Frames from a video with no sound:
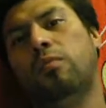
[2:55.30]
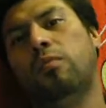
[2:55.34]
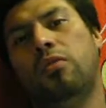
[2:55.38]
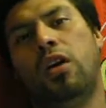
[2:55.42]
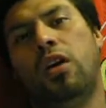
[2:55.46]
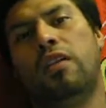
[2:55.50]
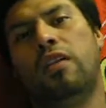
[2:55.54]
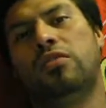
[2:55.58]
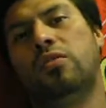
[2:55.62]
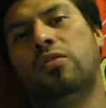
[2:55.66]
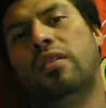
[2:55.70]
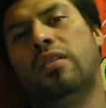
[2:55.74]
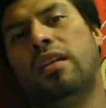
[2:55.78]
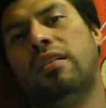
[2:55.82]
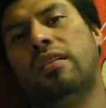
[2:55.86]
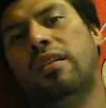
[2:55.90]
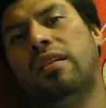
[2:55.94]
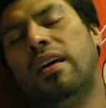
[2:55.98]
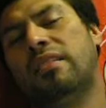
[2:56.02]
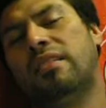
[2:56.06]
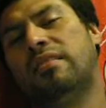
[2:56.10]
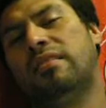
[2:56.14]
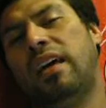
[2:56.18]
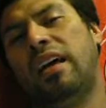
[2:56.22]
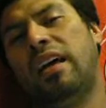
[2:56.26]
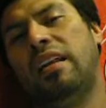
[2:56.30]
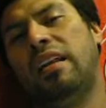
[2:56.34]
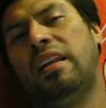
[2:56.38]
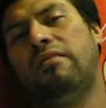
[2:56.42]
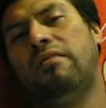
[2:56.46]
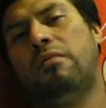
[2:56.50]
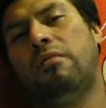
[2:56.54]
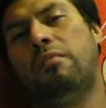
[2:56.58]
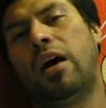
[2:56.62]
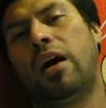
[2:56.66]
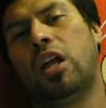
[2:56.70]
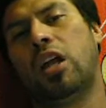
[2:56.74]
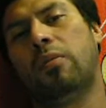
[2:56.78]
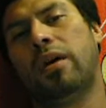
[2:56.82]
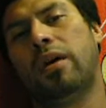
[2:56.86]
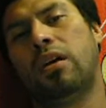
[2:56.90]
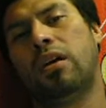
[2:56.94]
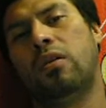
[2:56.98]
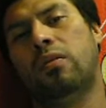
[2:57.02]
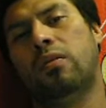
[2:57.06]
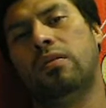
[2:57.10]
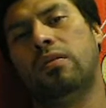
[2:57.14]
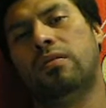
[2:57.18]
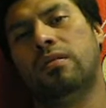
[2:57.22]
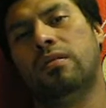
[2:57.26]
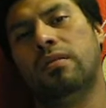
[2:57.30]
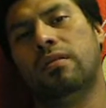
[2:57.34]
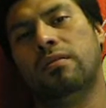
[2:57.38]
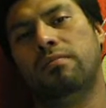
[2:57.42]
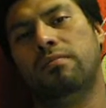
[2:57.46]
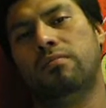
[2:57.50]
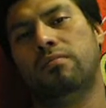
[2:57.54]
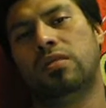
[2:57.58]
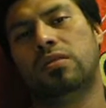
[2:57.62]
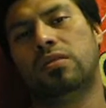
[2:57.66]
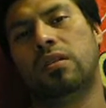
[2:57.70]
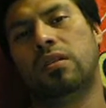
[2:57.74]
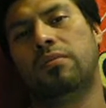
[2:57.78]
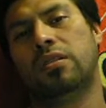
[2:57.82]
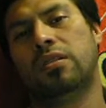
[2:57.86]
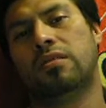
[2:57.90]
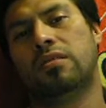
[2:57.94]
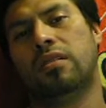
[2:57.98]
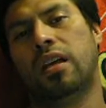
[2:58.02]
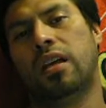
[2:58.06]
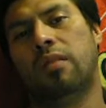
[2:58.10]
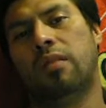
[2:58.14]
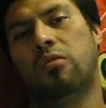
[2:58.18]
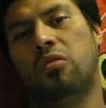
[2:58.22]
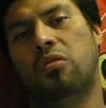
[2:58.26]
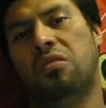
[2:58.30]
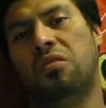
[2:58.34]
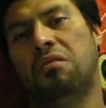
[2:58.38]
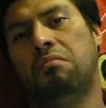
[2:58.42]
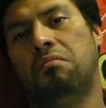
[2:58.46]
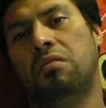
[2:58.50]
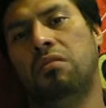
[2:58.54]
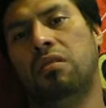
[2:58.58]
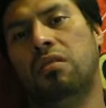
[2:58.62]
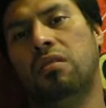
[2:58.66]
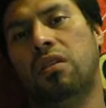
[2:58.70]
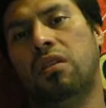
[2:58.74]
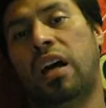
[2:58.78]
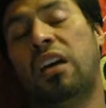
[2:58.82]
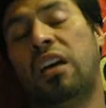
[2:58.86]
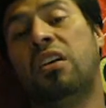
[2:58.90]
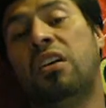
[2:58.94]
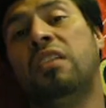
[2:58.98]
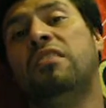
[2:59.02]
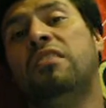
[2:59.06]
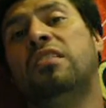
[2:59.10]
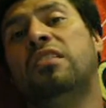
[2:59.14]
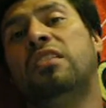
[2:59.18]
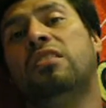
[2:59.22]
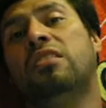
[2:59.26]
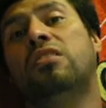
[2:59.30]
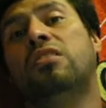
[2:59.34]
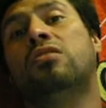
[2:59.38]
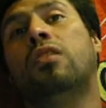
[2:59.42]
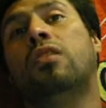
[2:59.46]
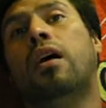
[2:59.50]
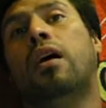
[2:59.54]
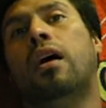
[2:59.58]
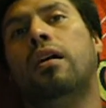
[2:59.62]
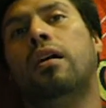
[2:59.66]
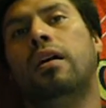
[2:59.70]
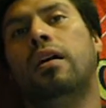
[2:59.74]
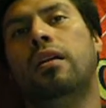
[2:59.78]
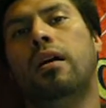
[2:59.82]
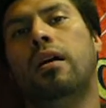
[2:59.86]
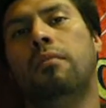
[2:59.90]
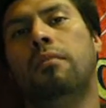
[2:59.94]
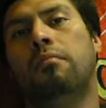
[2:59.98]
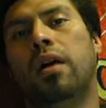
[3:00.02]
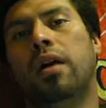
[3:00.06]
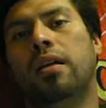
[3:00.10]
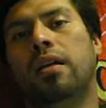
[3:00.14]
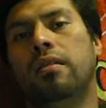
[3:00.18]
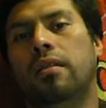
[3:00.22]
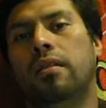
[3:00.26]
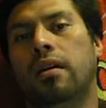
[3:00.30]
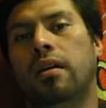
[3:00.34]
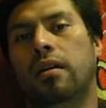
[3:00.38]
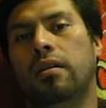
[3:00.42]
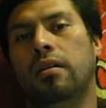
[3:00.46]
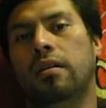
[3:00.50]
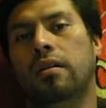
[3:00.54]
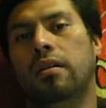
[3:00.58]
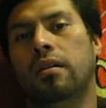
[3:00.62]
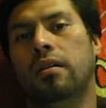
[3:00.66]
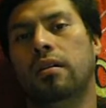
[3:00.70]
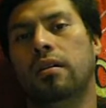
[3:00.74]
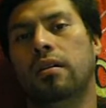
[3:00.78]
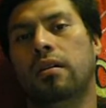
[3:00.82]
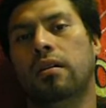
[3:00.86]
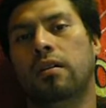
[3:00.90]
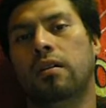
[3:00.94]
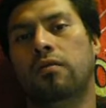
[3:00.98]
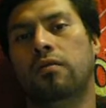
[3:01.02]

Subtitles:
threw me off so that the next day, I didn't even bother by going to the SummerSlam. Or I could easily have gone again on Monday...